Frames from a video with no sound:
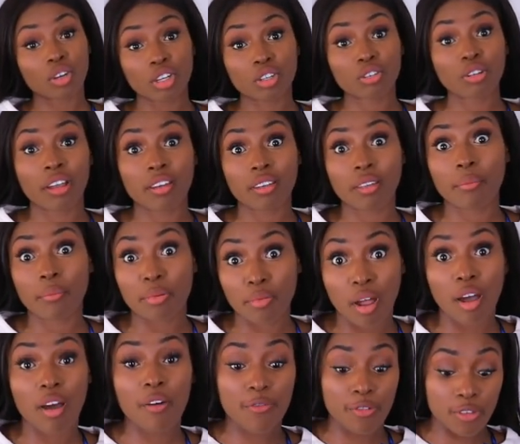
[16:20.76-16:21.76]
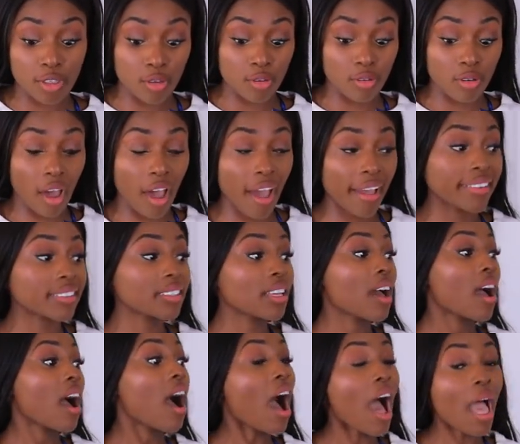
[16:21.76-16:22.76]
going to try on a bra for you guys.
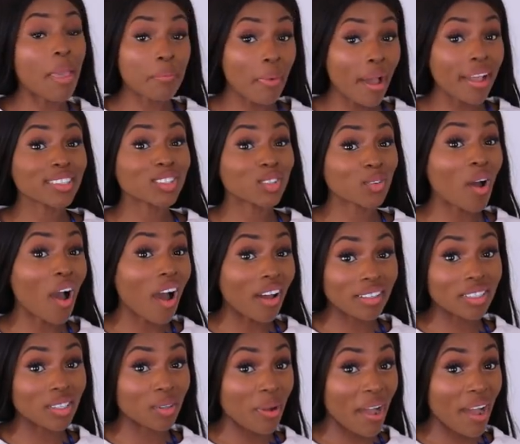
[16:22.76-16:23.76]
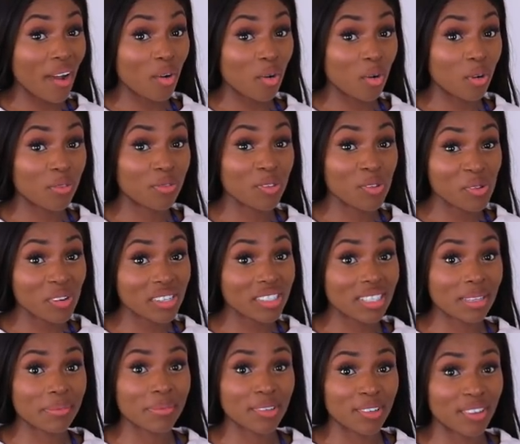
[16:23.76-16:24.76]
I might do an underwear haul. If you want to
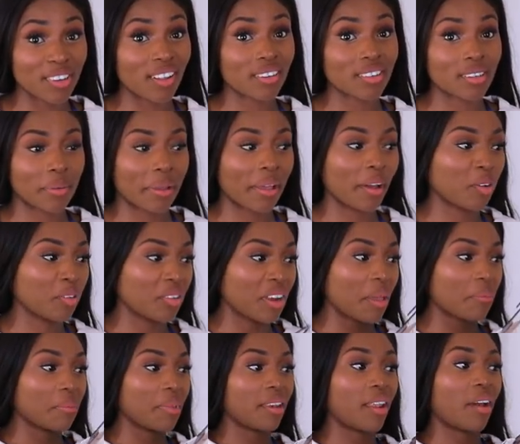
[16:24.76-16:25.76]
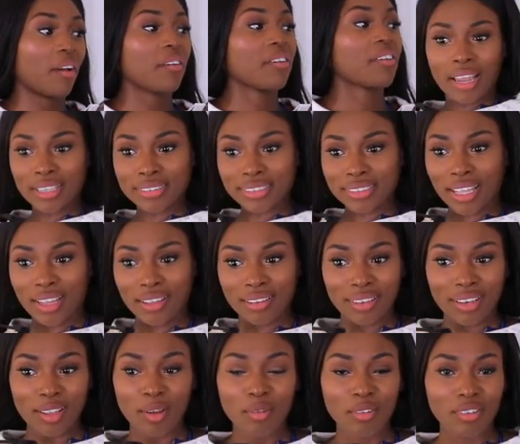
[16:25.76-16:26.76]
see me do an underwear haul, let me know. That's
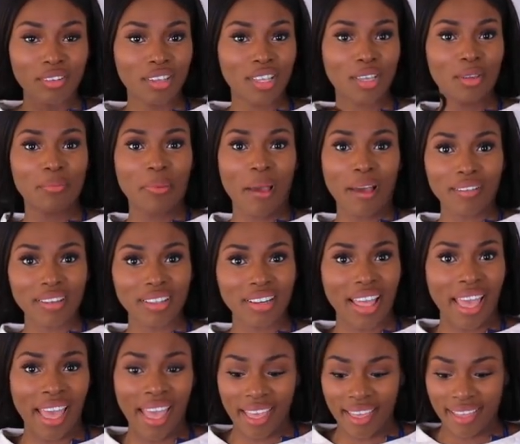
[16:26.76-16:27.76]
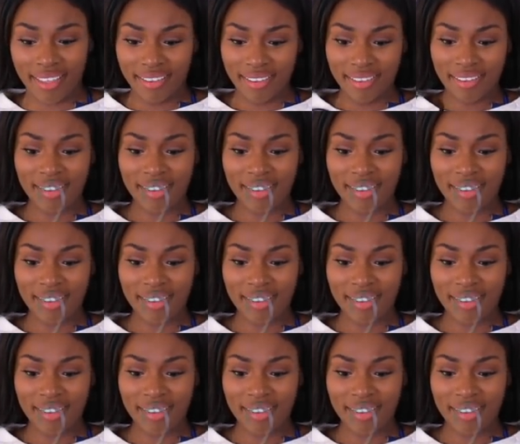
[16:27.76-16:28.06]
that little cute balconette.